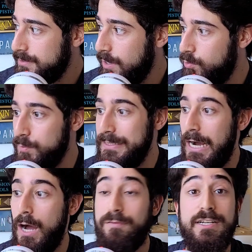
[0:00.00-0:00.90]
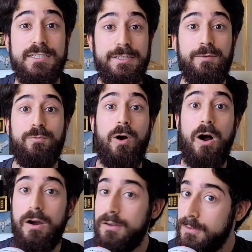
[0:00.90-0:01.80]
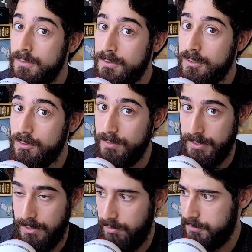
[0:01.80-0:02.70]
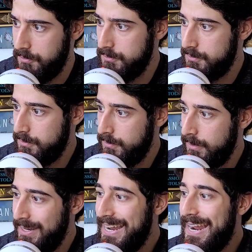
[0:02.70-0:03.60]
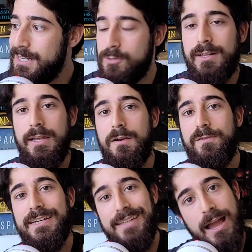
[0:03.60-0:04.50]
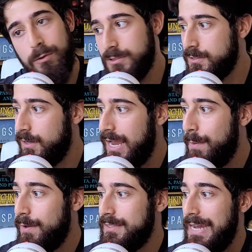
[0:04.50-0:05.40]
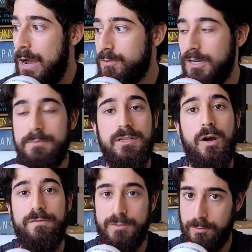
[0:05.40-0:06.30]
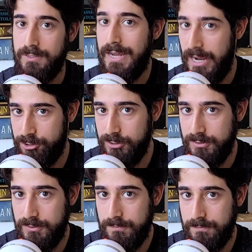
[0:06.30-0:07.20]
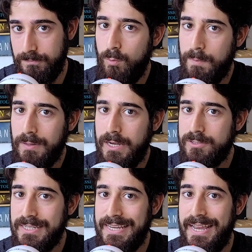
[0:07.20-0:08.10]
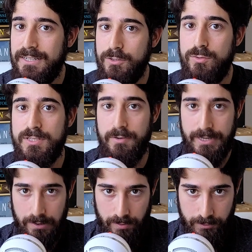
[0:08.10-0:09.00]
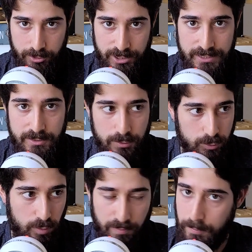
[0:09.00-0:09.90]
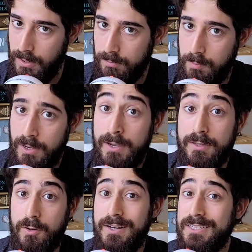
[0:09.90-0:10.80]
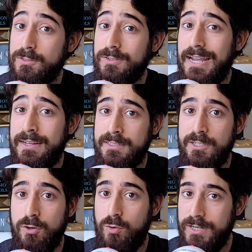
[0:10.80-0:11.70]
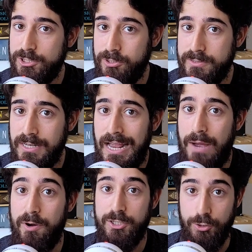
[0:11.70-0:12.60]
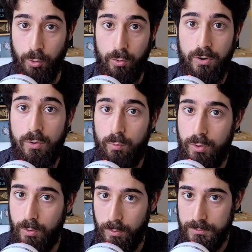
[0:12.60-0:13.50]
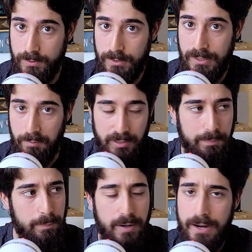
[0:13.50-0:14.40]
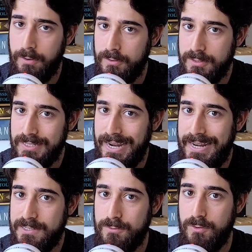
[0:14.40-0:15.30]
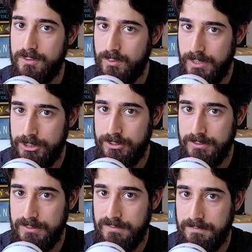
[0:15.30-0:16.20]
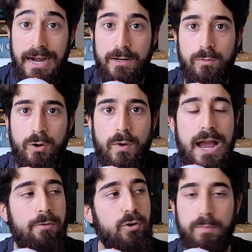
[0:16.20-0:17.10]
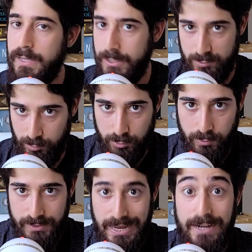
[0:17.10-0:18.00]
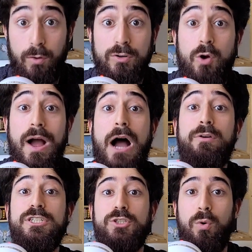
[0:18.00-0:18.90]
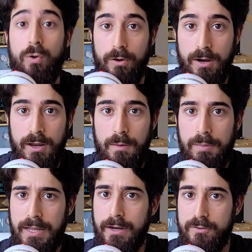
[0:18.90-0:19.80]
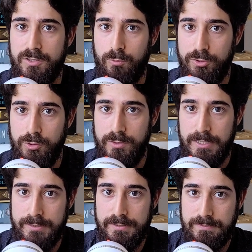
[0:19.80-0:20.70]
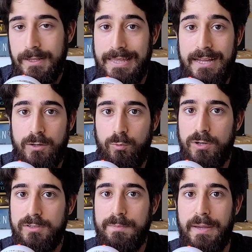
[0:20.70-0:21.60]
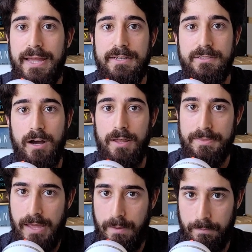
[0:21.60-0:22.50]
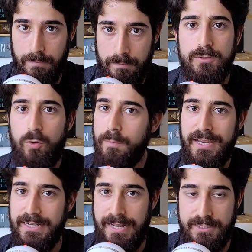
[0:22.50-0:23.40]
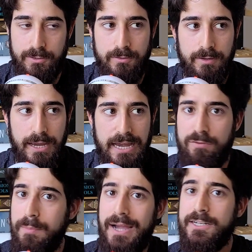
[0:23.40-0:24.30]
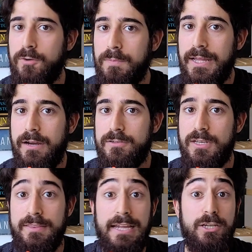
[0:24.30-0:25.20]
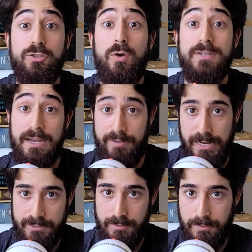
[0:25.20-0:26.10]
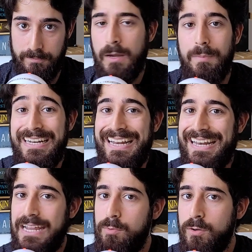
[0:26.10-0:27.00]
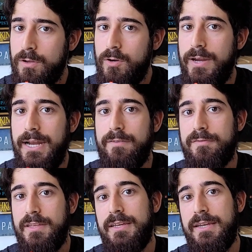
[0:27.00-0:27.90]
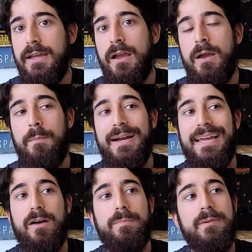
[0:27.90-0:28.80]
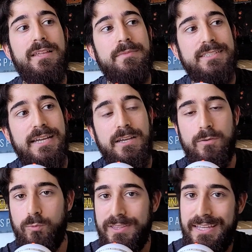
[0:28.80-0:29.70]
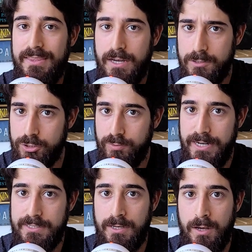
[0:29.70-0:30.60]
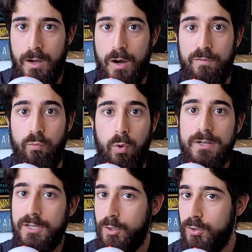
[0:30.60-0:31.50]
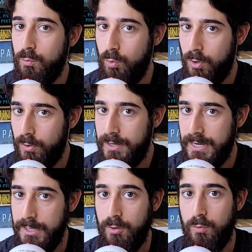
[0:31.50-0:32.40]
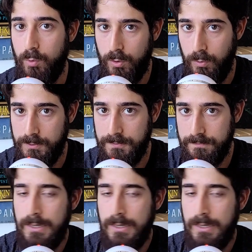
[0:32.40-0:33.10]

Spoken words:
that would be obviously wrong to the characters, and to clarify doubts about the outcomes of certain actions. When players can't use their character sheets to solve a problem, they're going to start asking you questions about your world. Be prepared to answer those questions. I don't know how your players will do this. I don't know how your players will do this. That will depend on them. Don't make an answer, and remind your players that you don't have an answer. But enable their creative thinking by helping them stay within the constraints of what could work in your world.